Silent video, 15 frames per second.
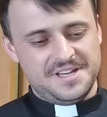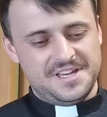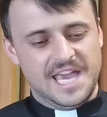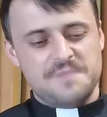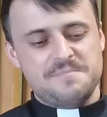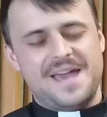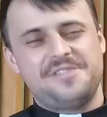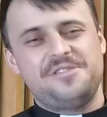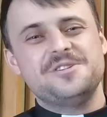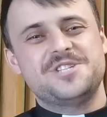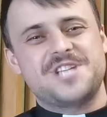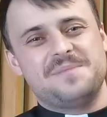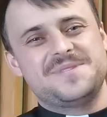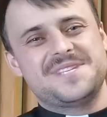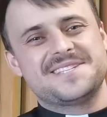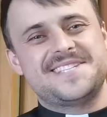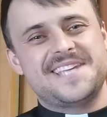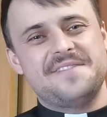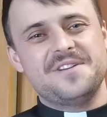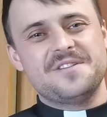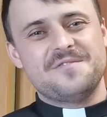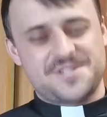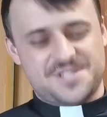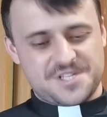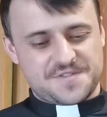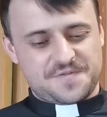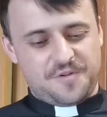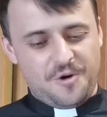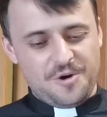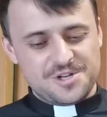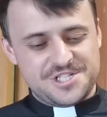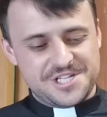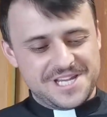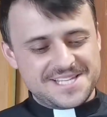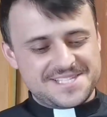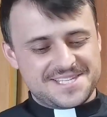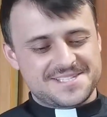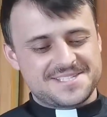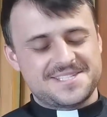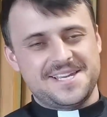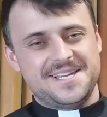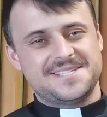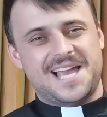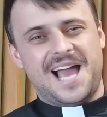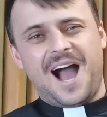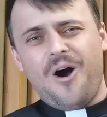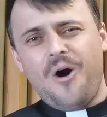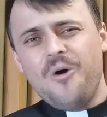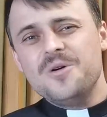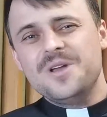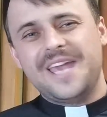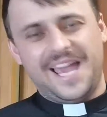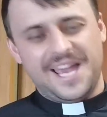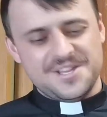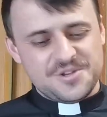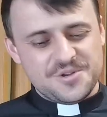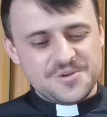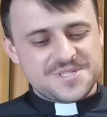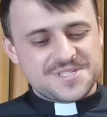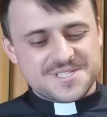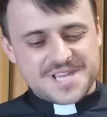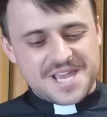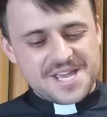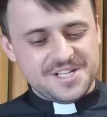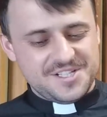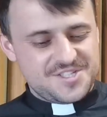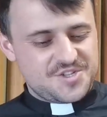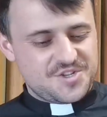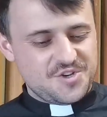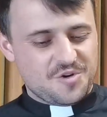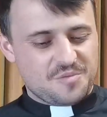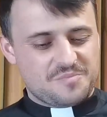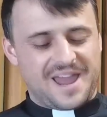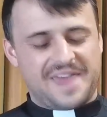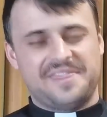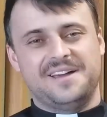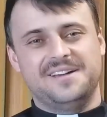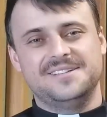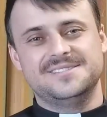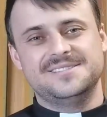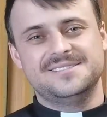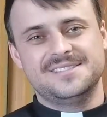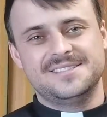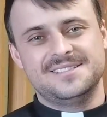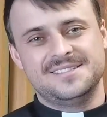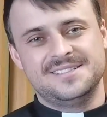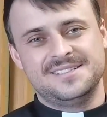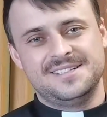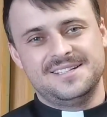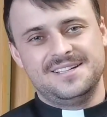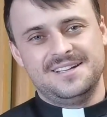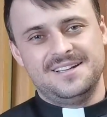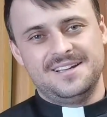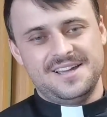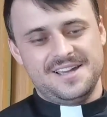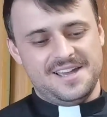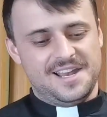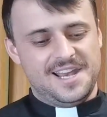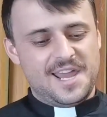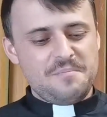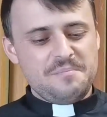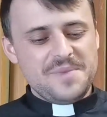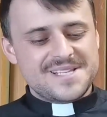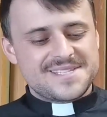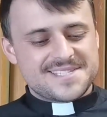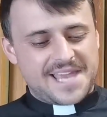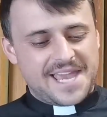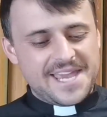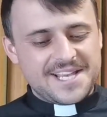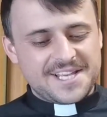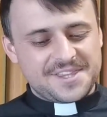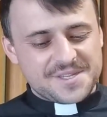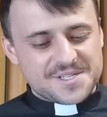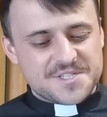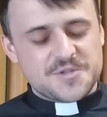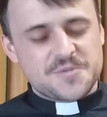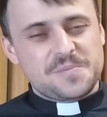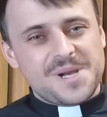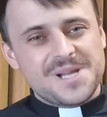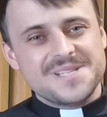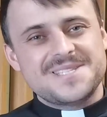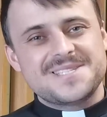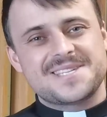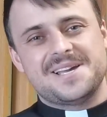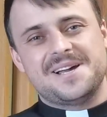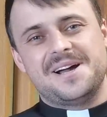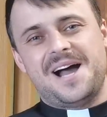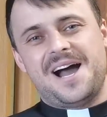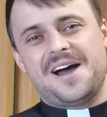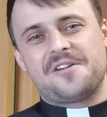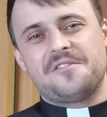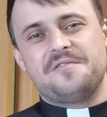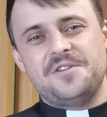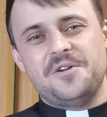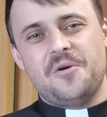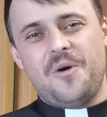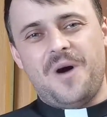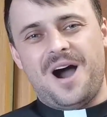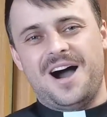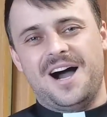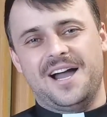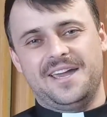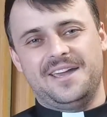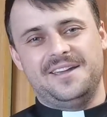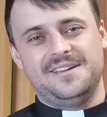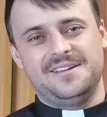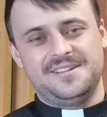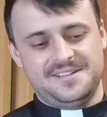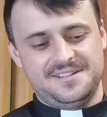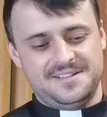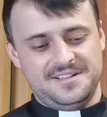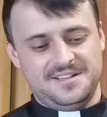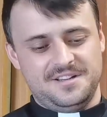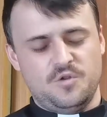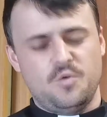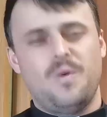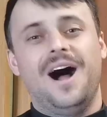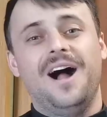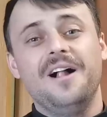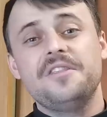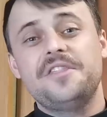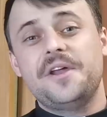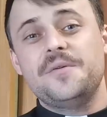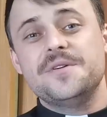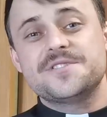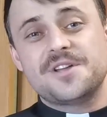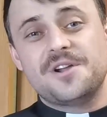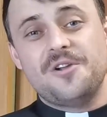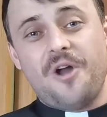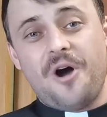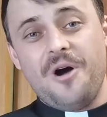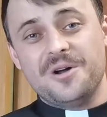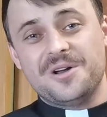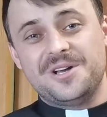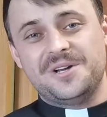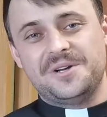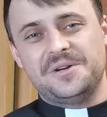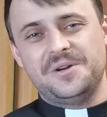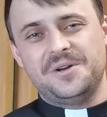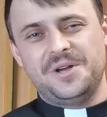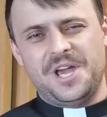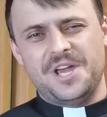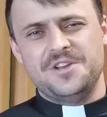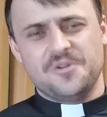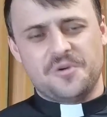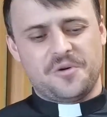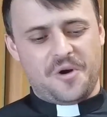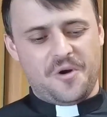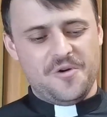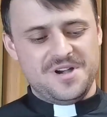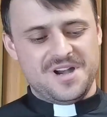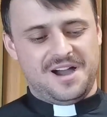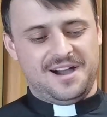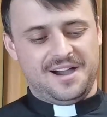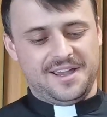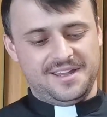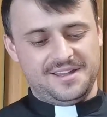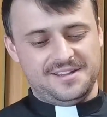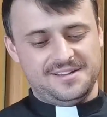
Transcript: In Matthew chapter 7 verses 4, Jesus says, how can you say to your brother, let me take the splinter out of your eye while there is a log in your own eye?